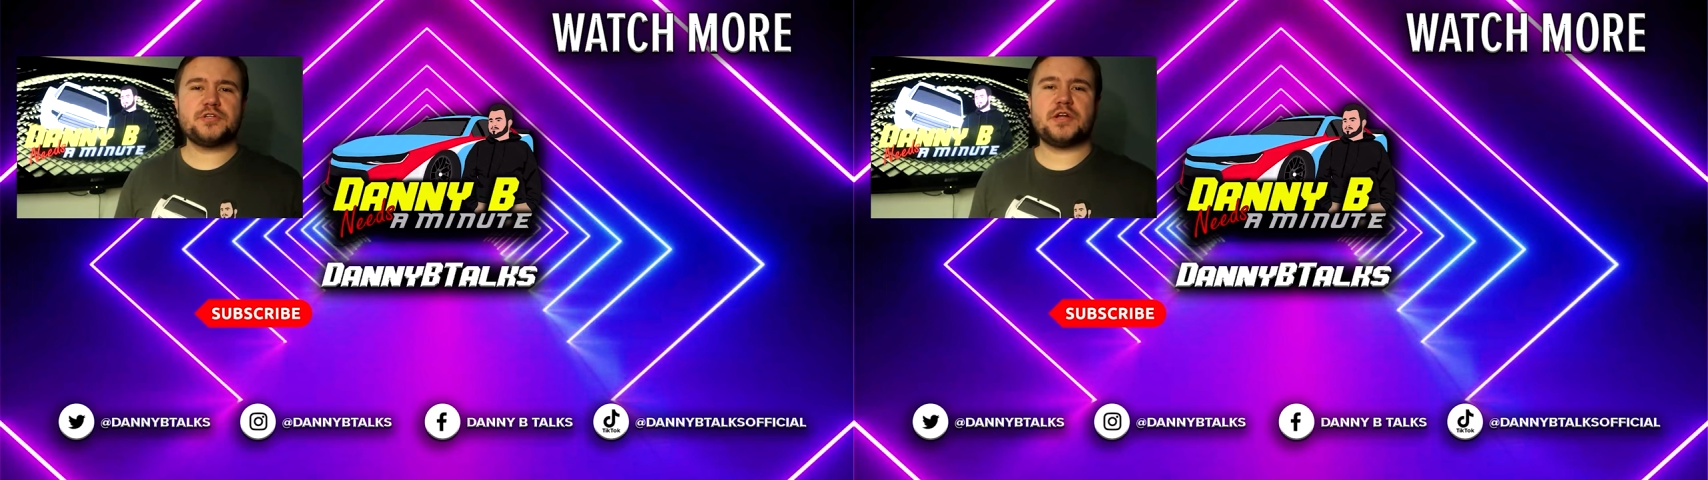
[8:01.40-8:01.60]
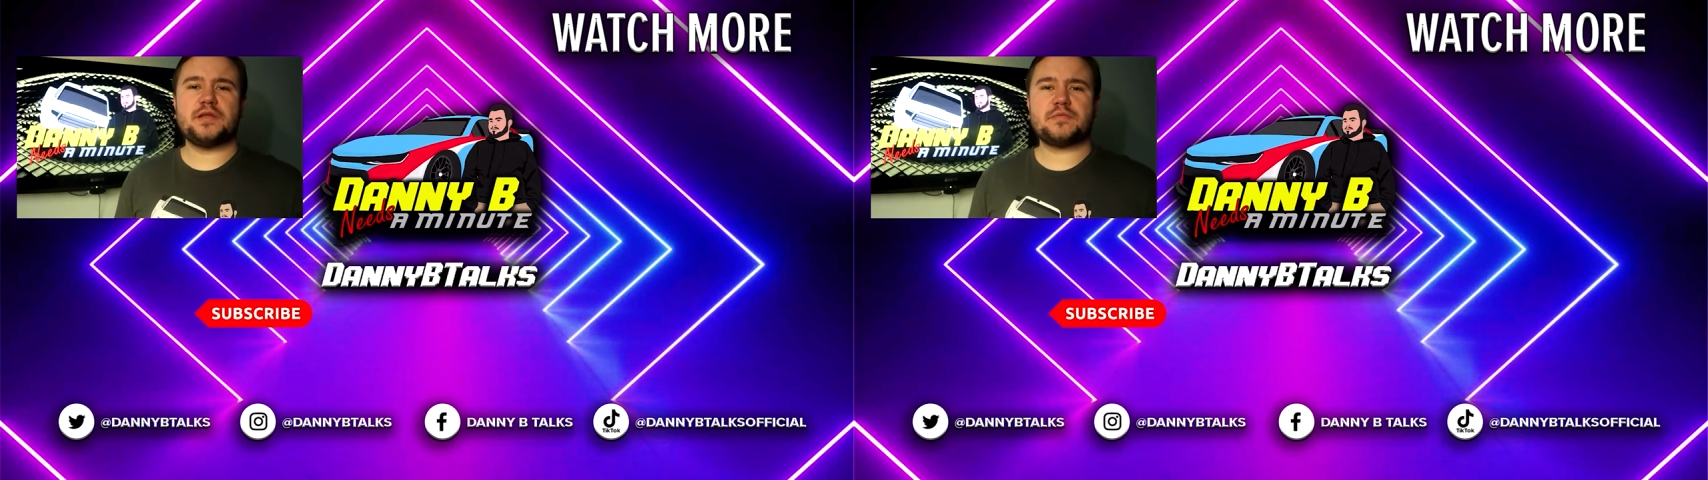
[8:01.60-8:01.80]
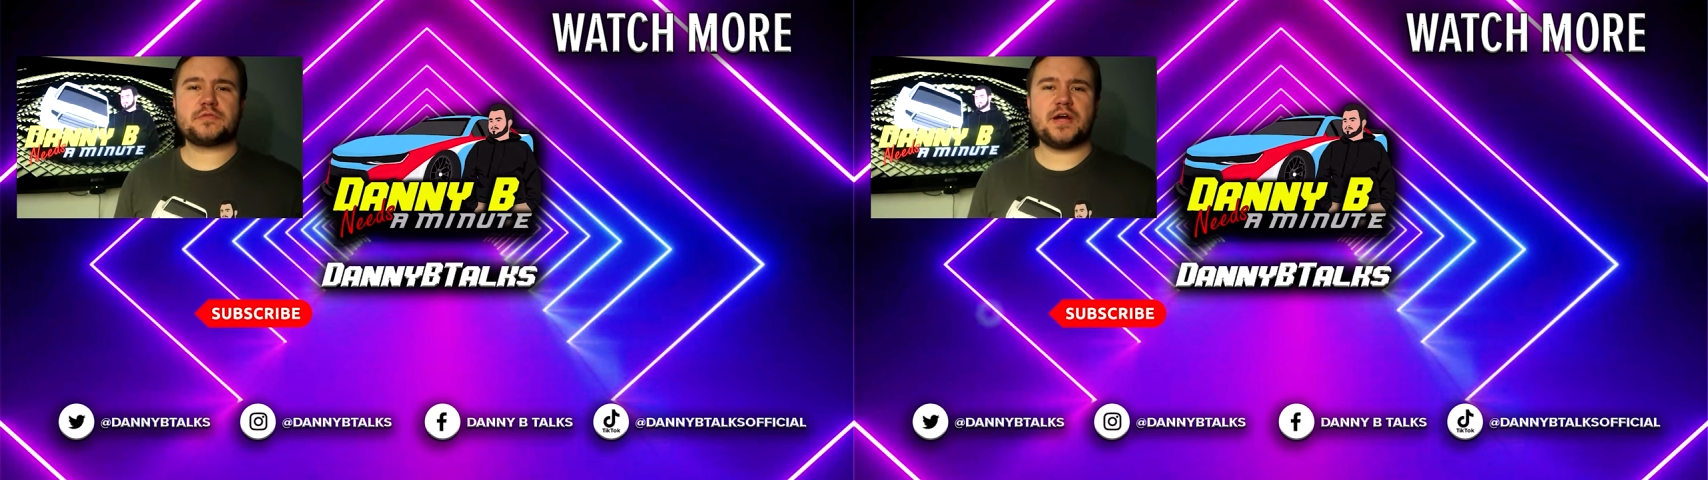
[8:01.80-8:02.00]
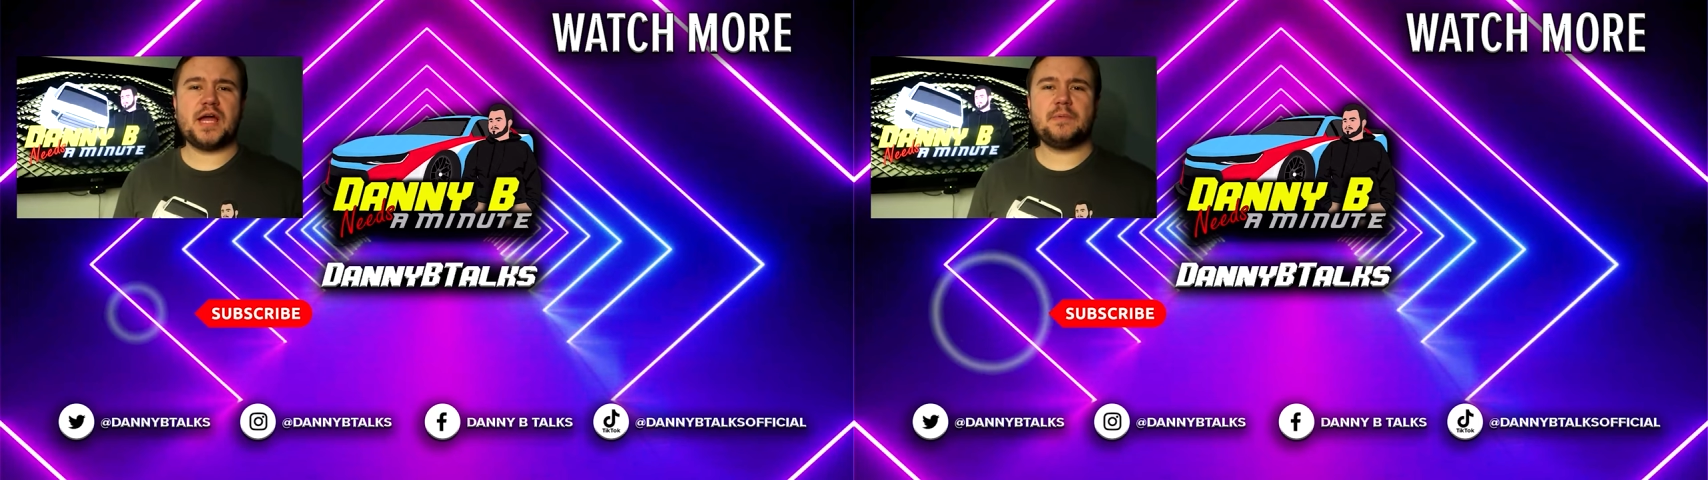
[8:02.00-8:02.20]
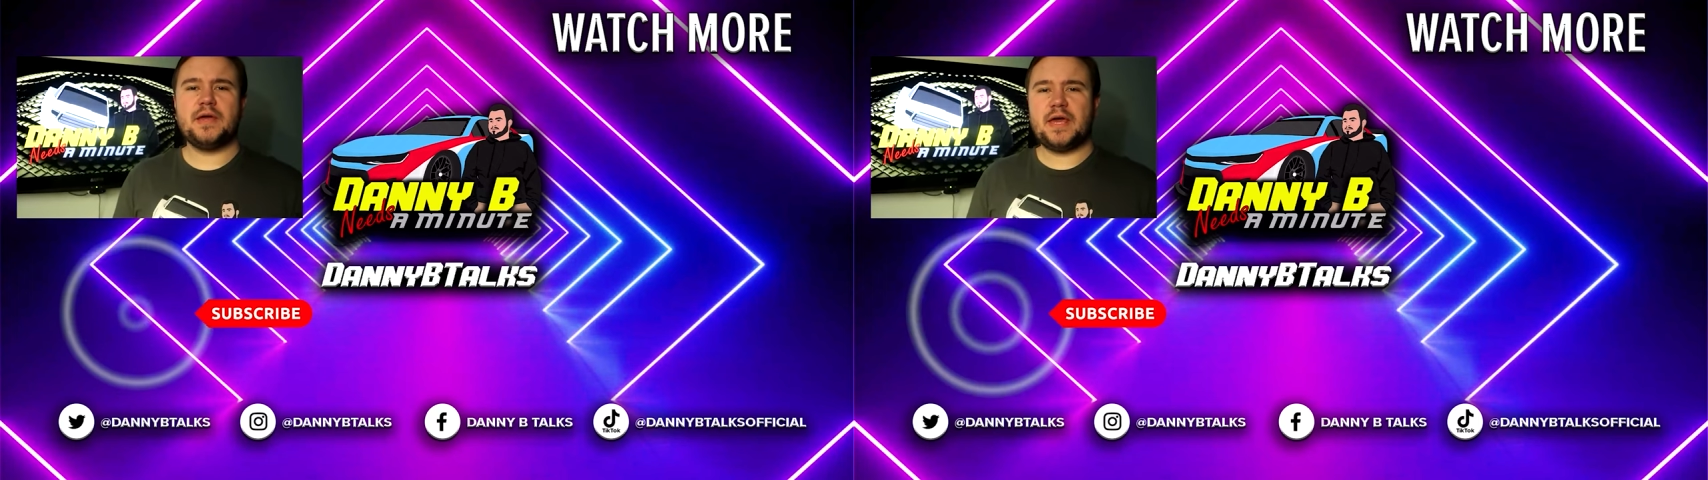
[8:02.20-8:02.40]
sure to hit
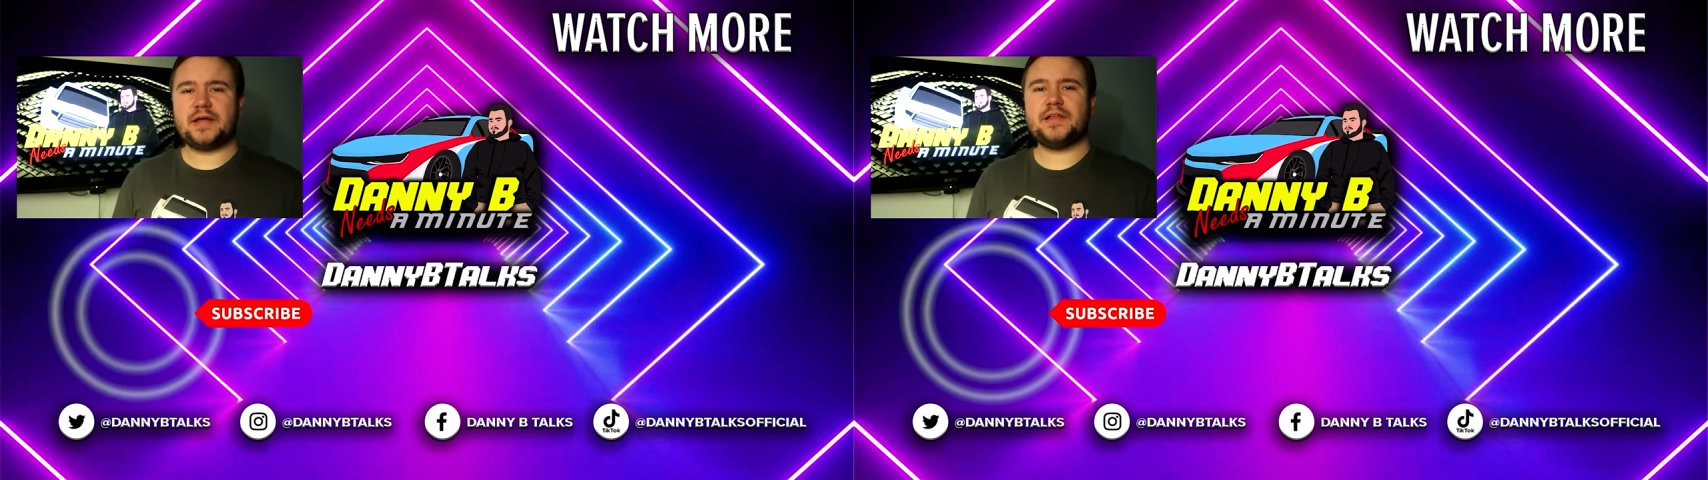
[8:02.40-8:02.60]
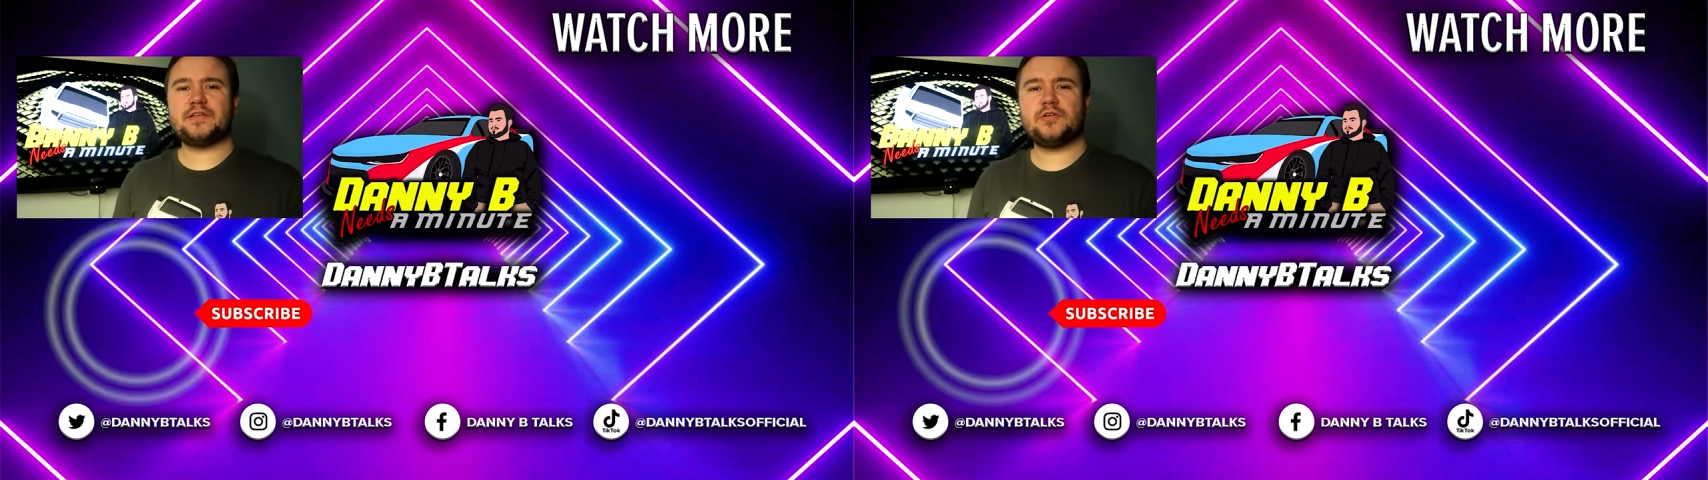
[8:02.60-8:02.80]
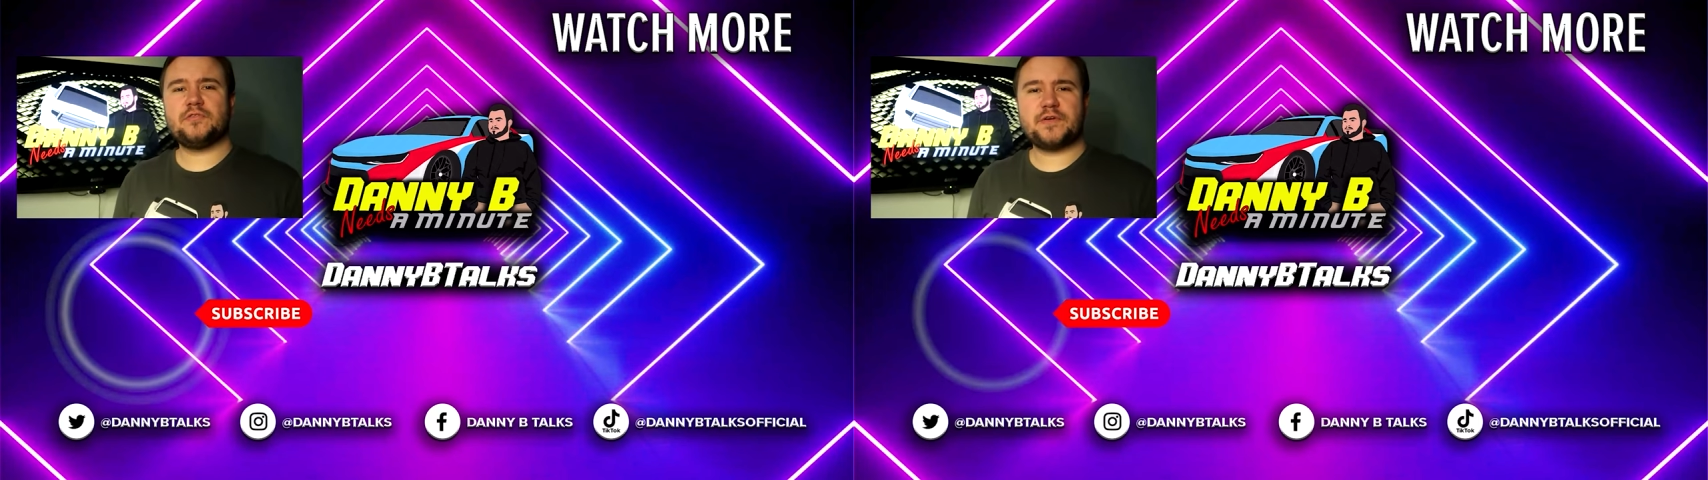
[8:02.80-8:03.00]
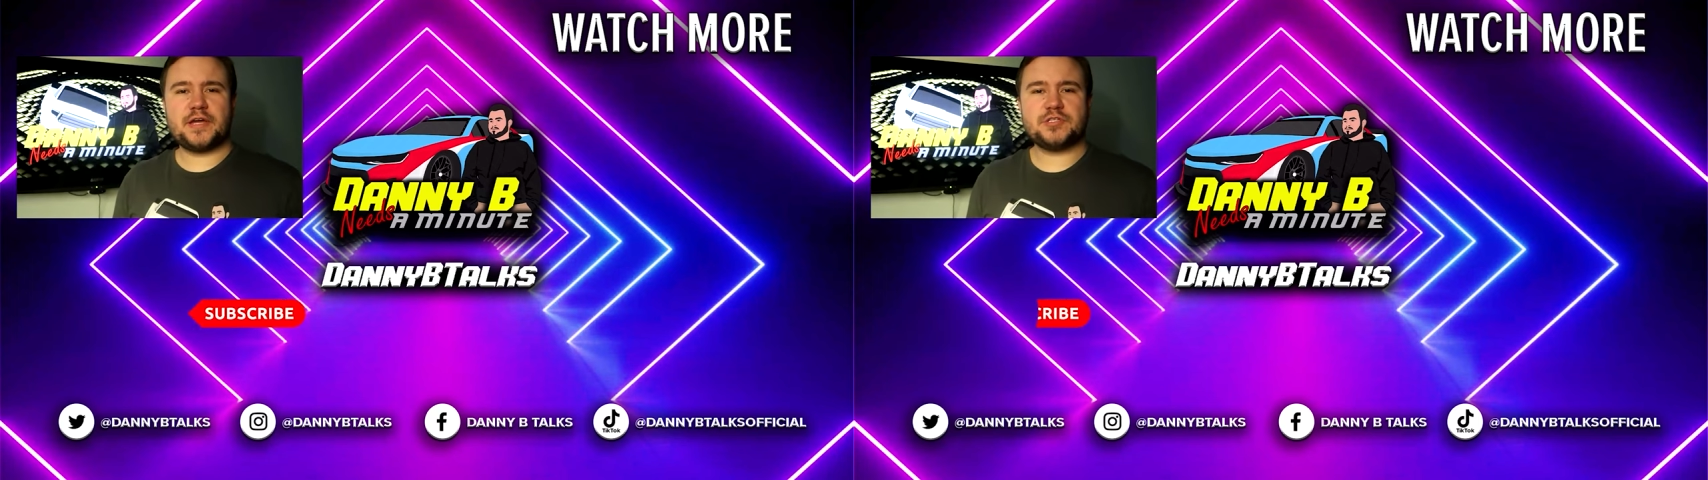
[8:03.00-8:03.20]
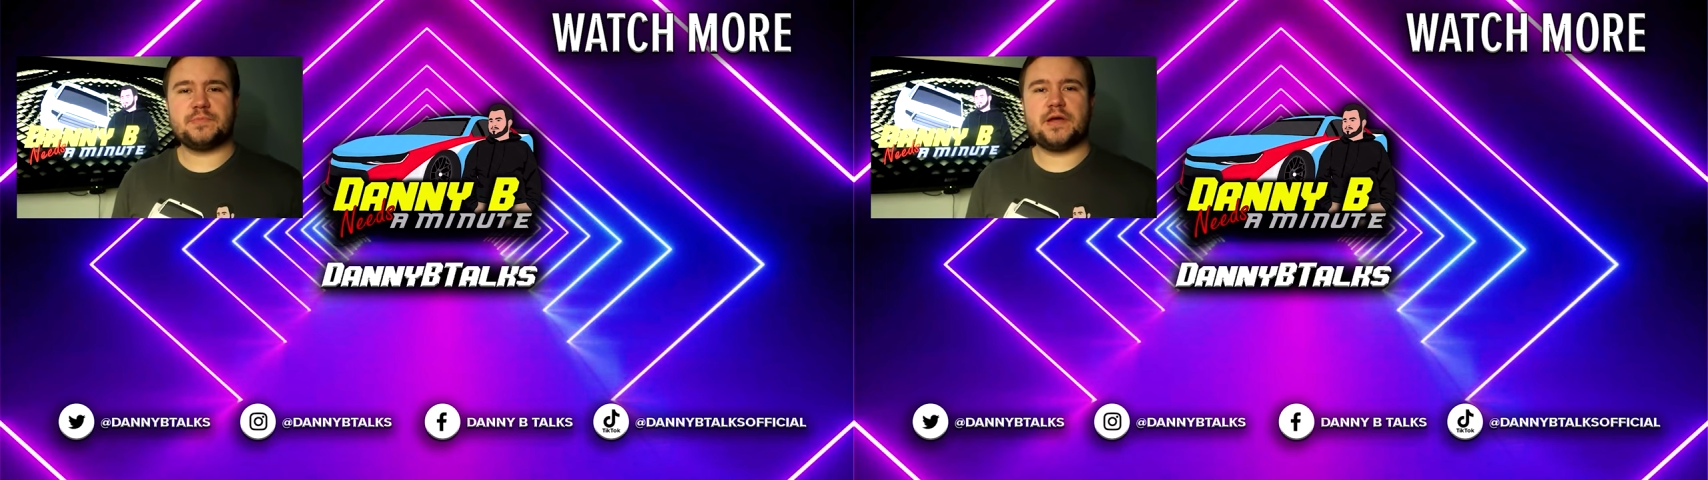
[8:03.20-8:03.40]
subscribe and click the notification